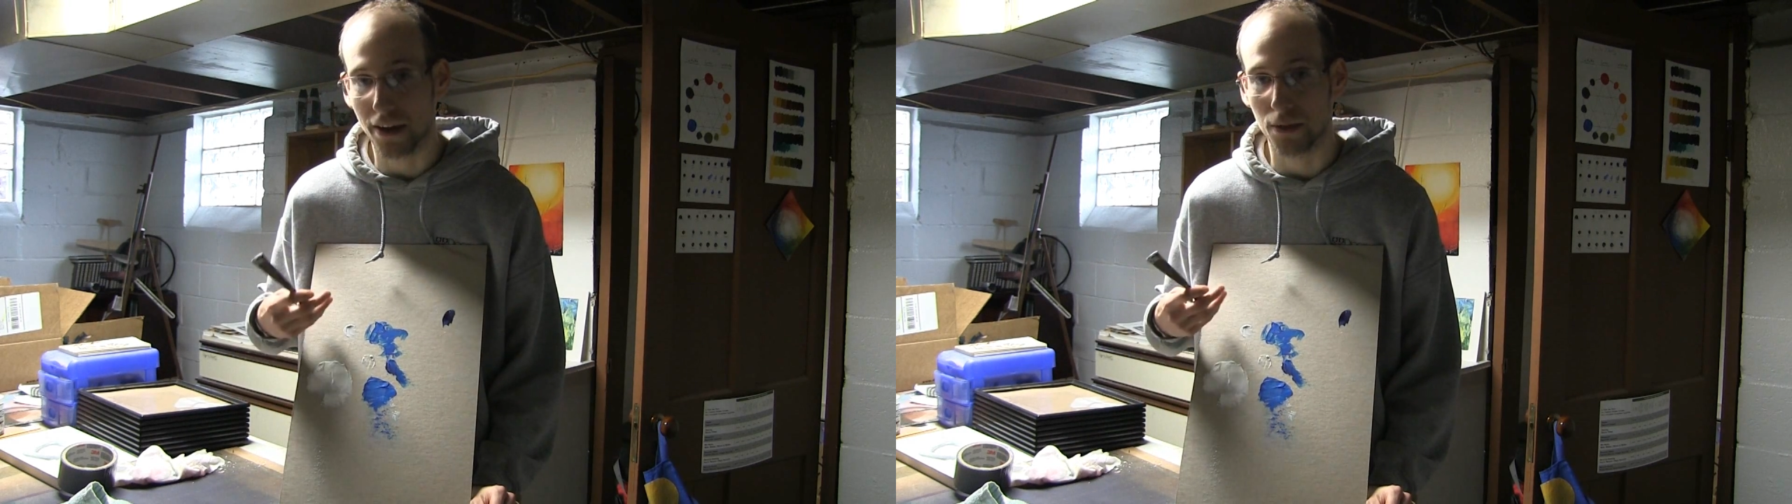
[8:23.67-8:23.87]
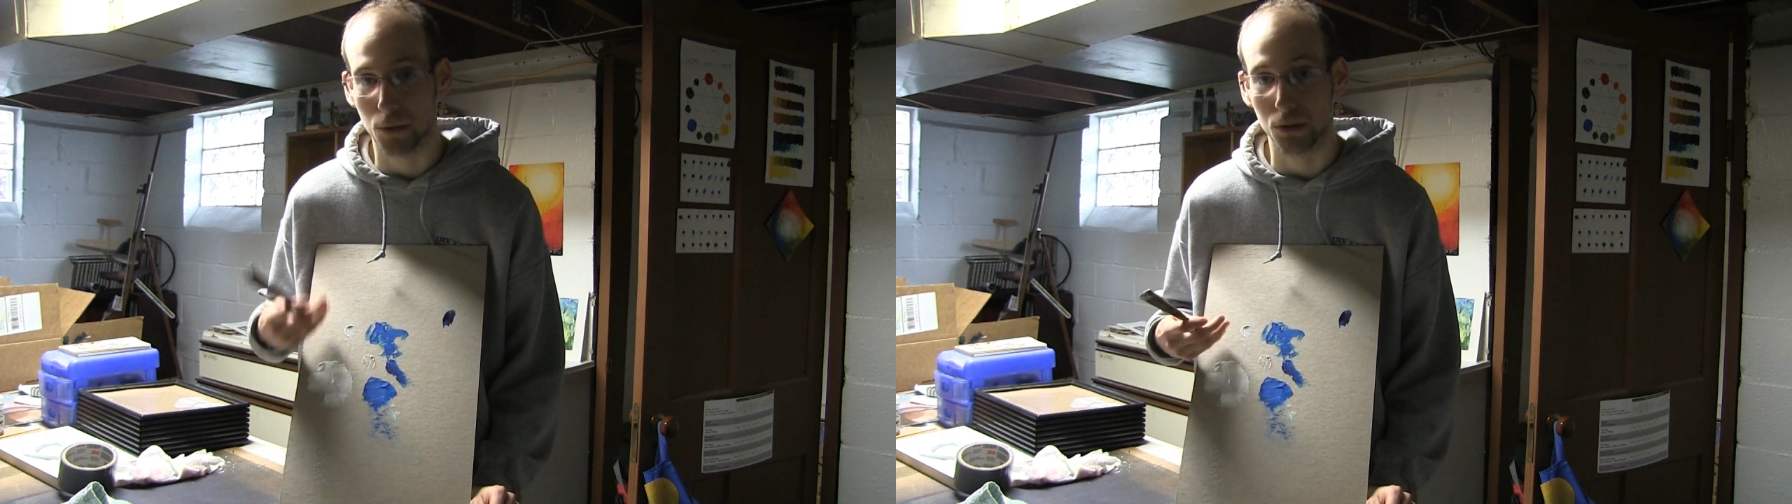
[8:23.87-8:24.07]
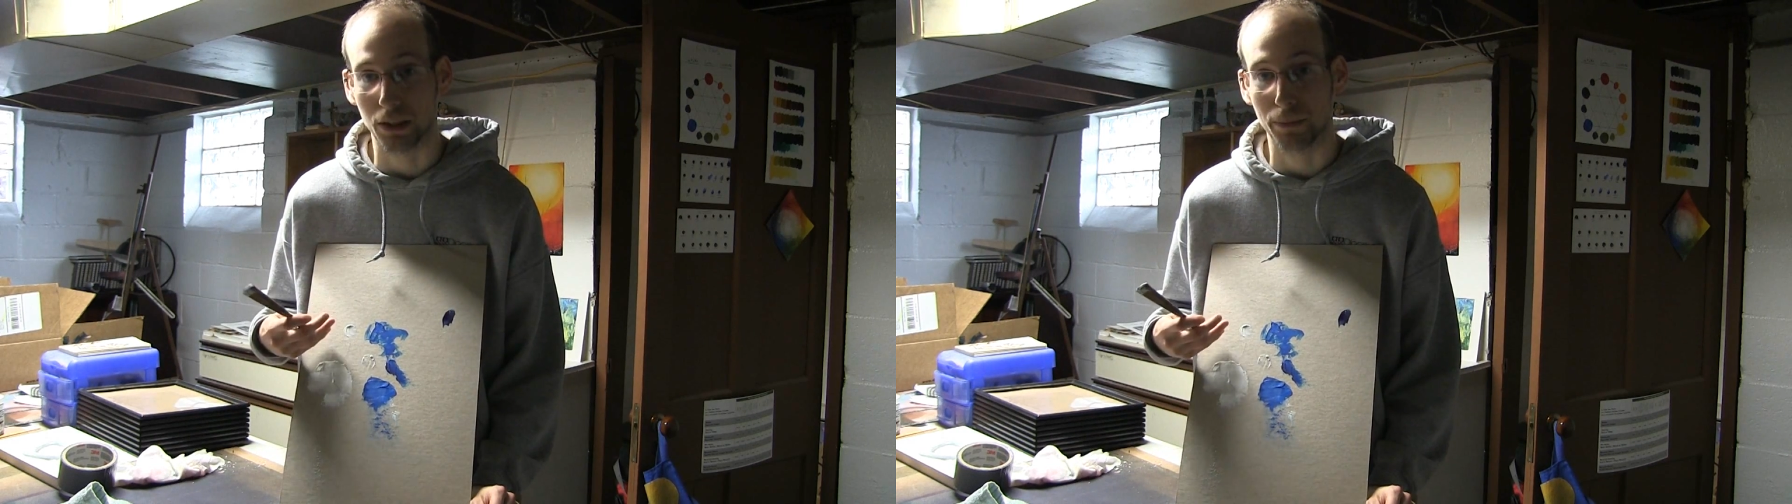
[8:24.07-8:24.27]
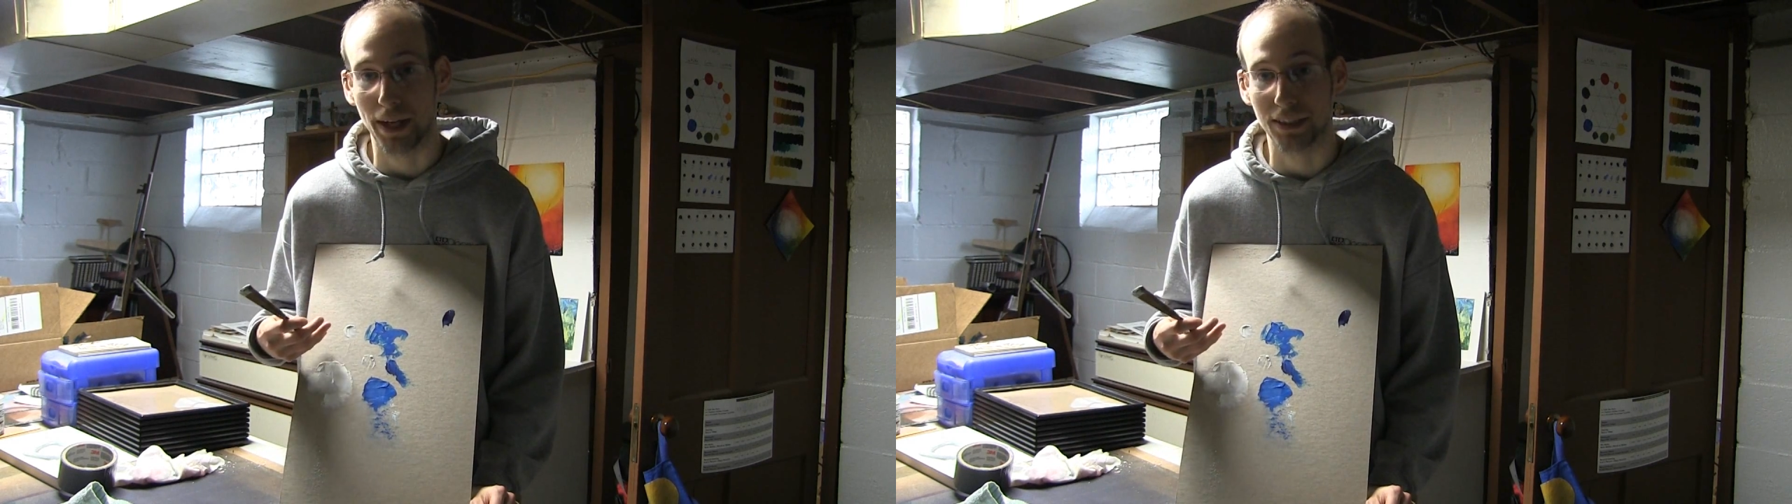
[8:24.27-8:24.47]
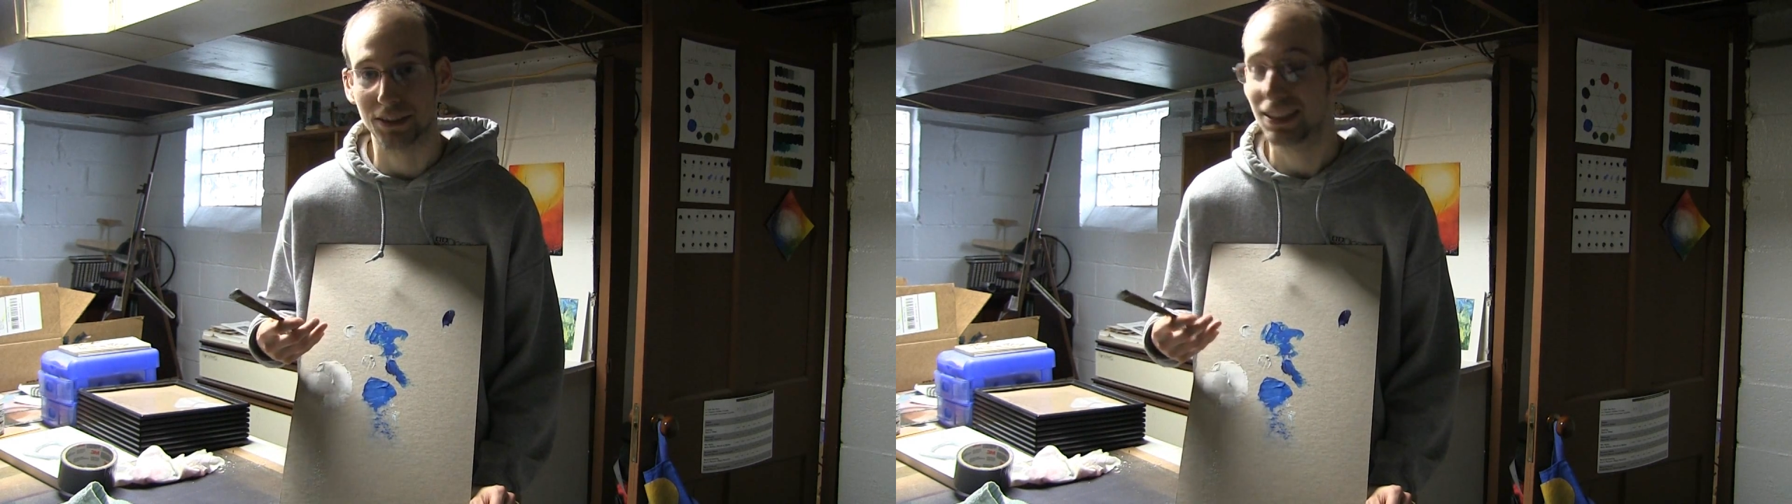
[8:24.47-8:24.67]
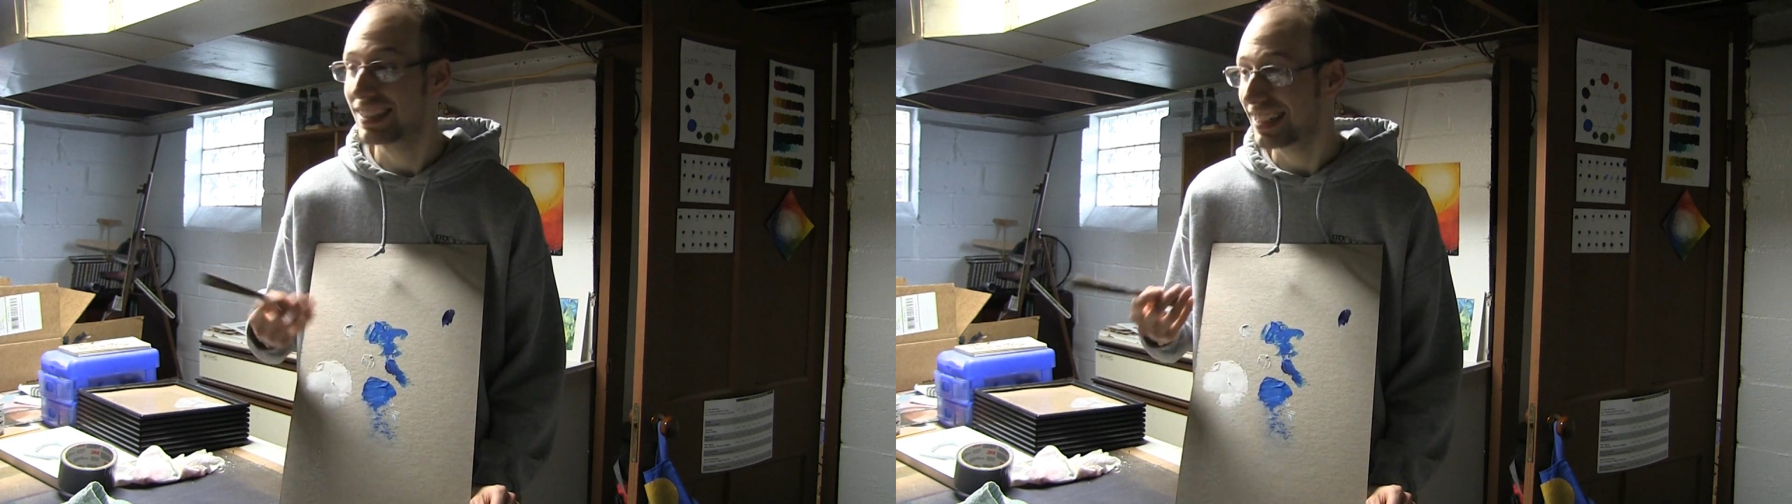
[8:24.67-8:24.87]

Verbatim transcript: the molding paste.